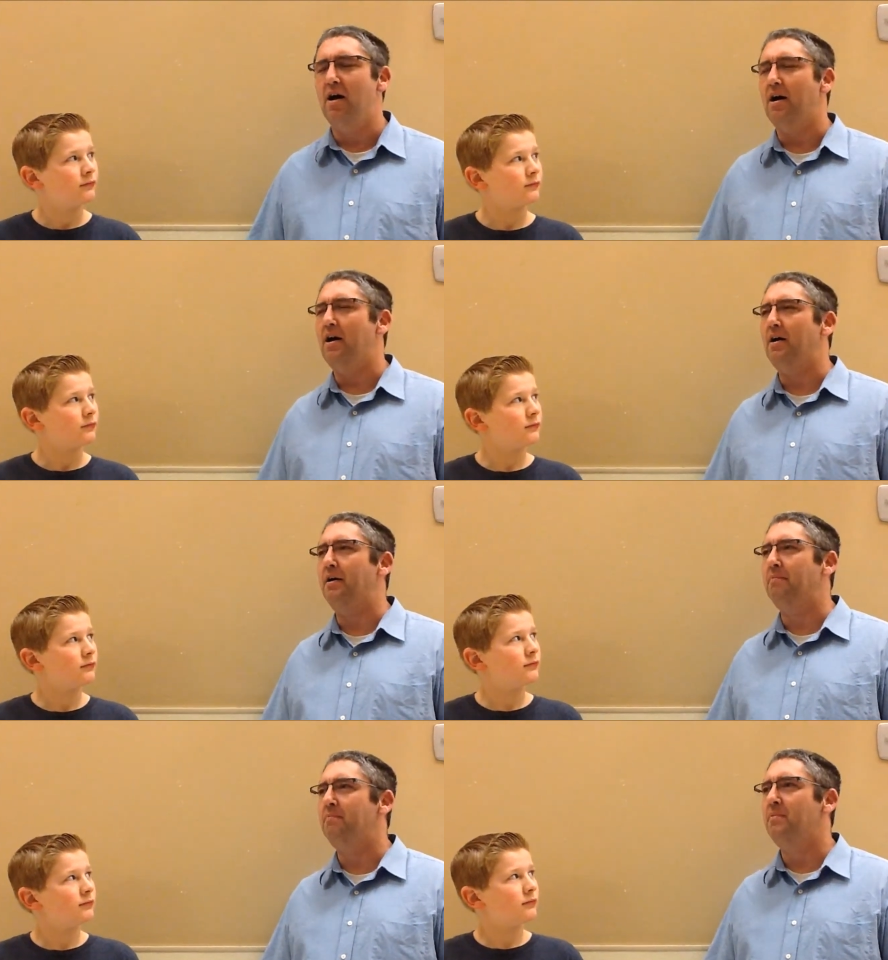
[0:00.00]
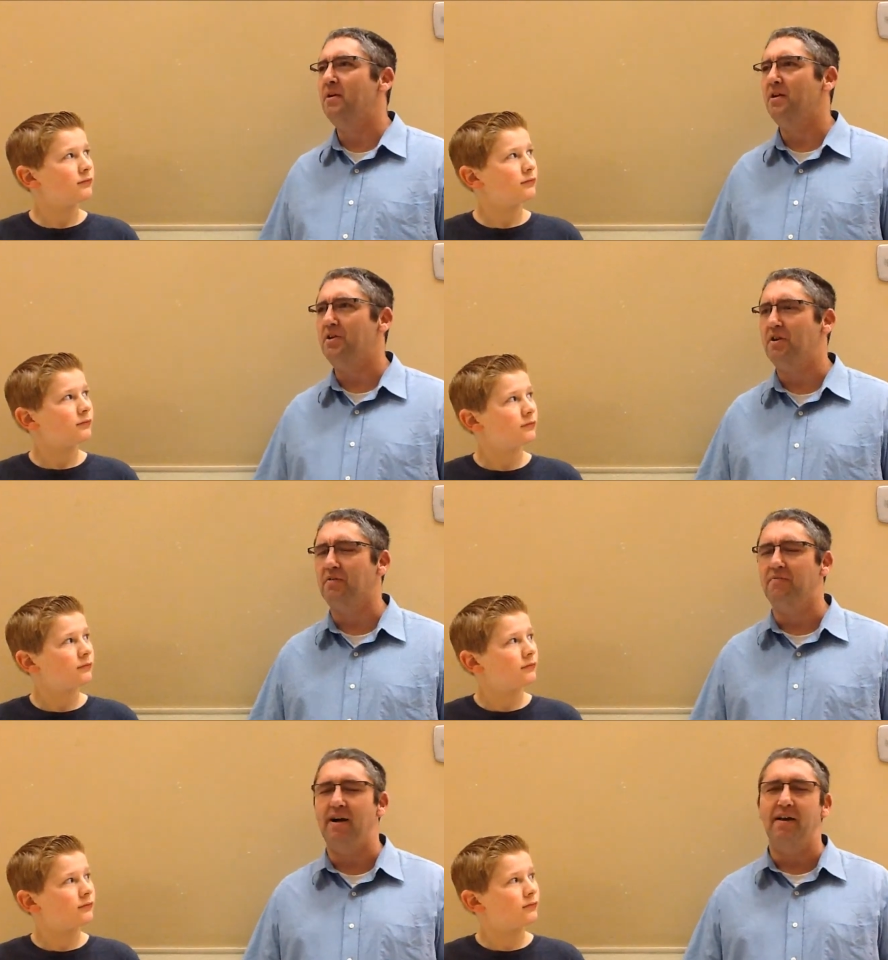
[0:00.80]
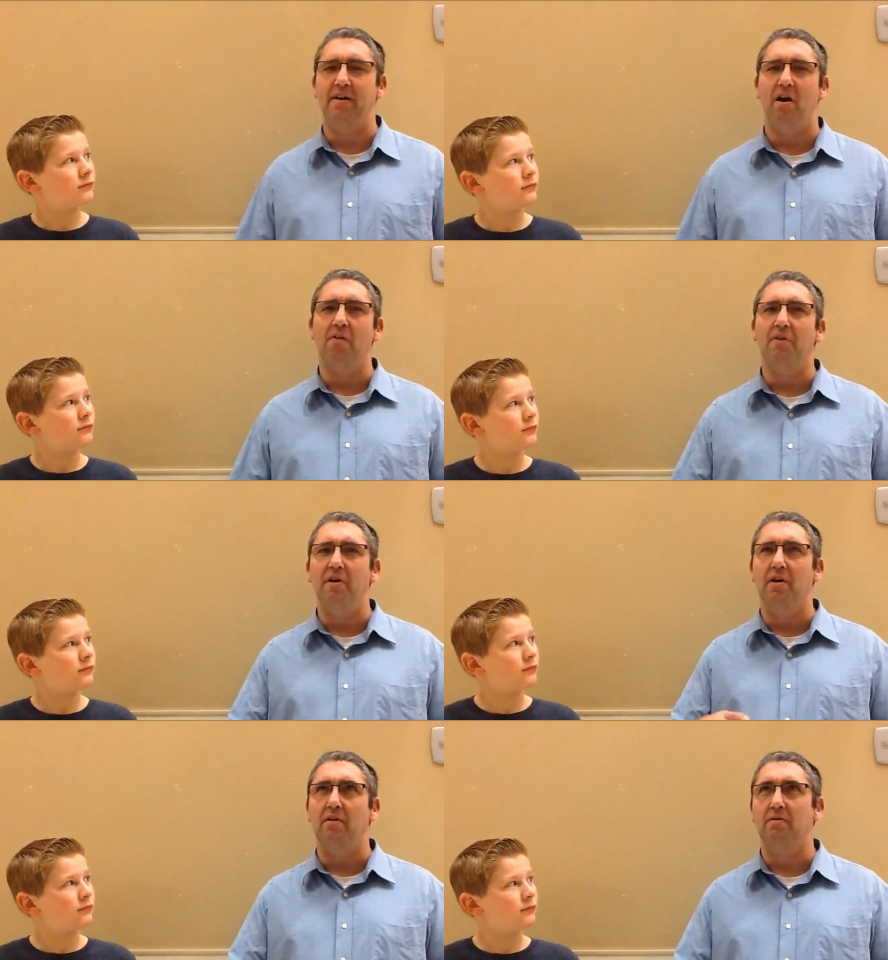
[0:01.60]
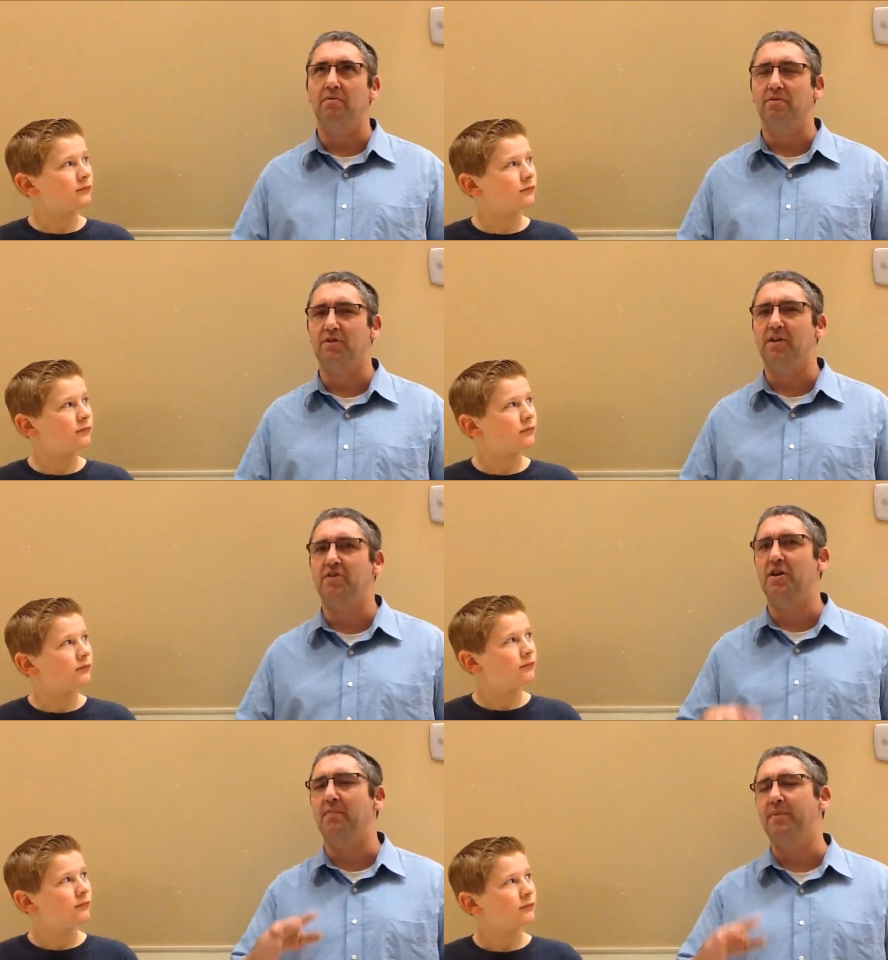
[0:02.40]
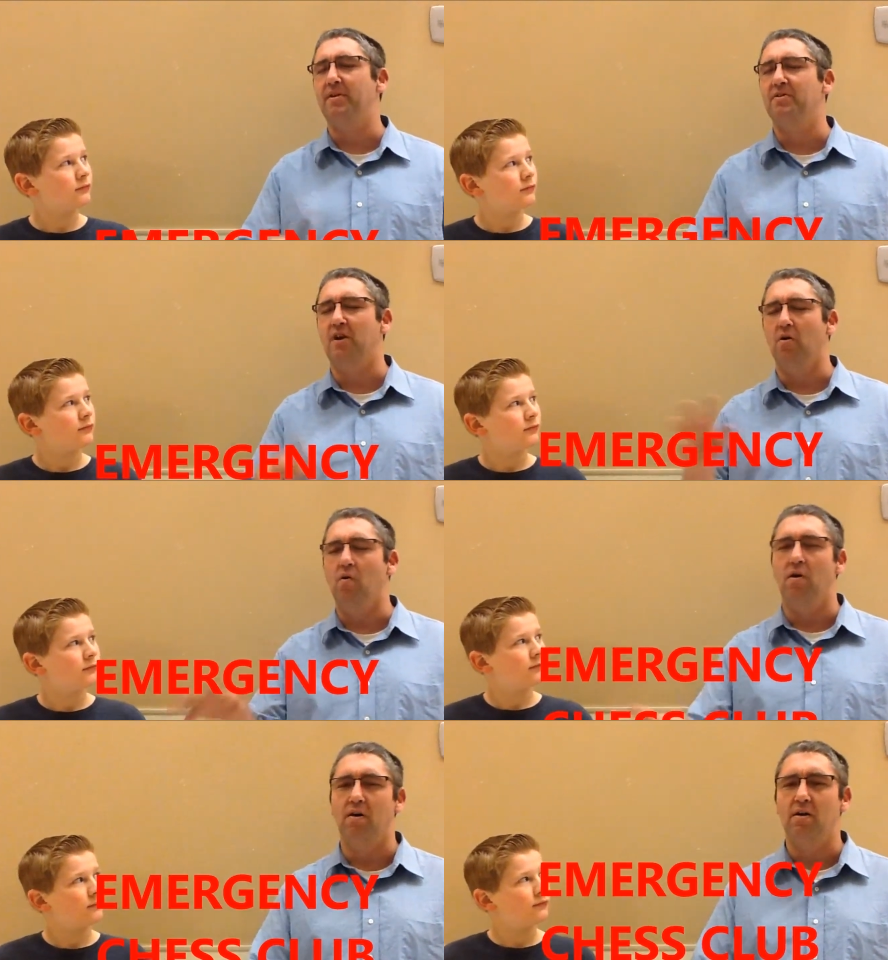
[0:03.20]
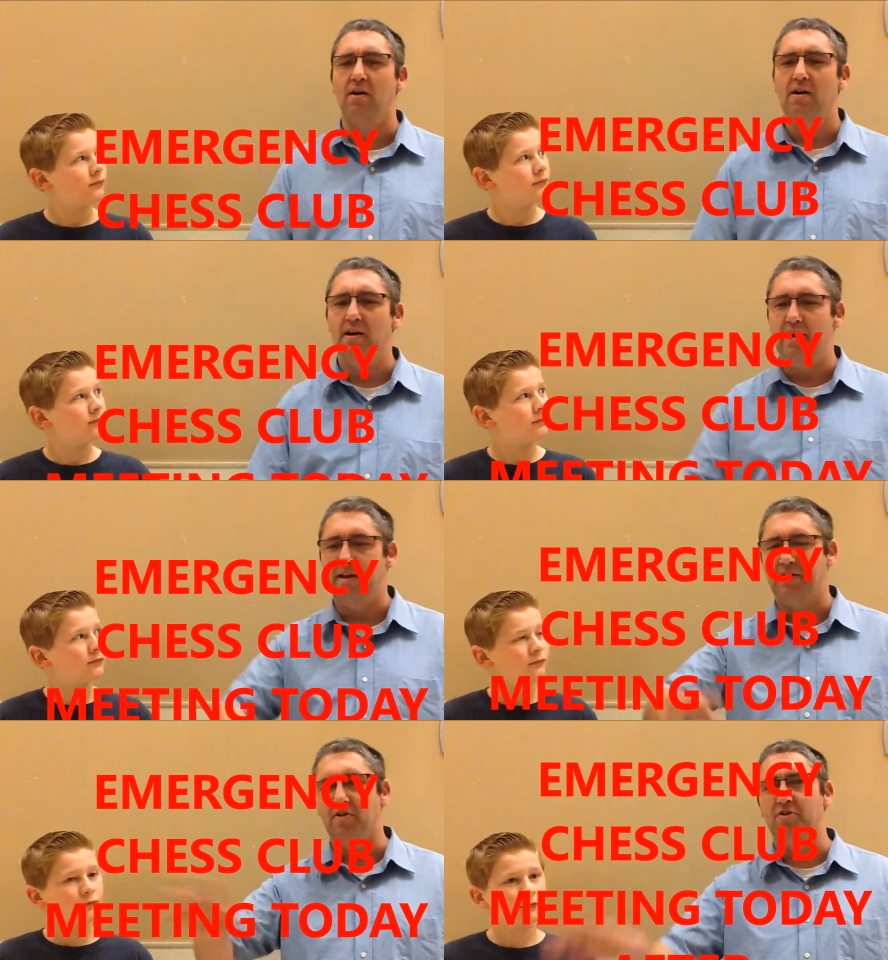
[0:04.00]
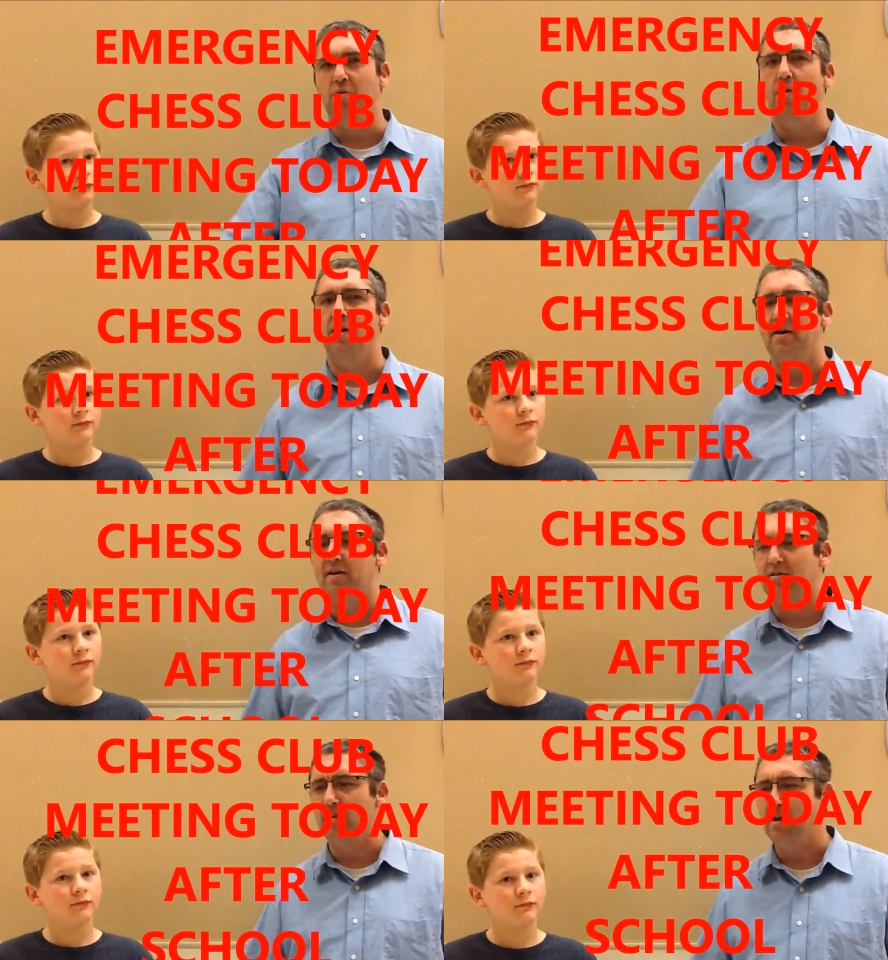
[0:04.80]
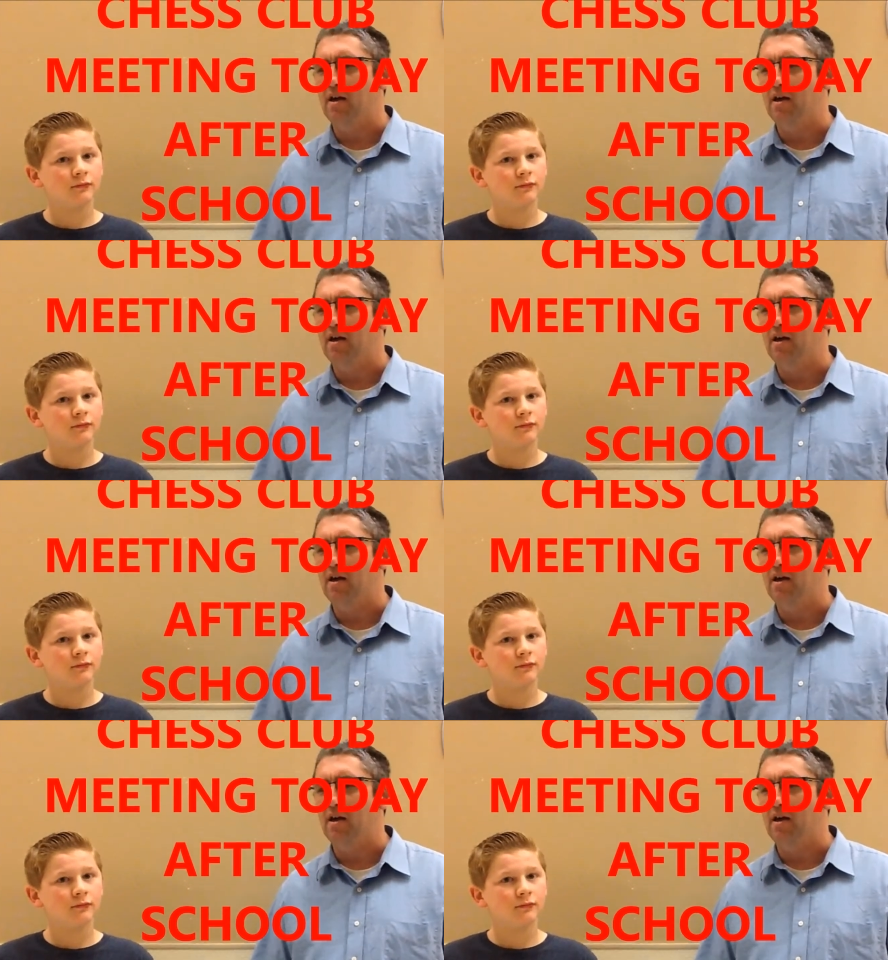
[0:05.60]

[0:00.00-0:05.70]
Speaker 1: Um, you can find it on the chesschampions.org. It tells you where it is.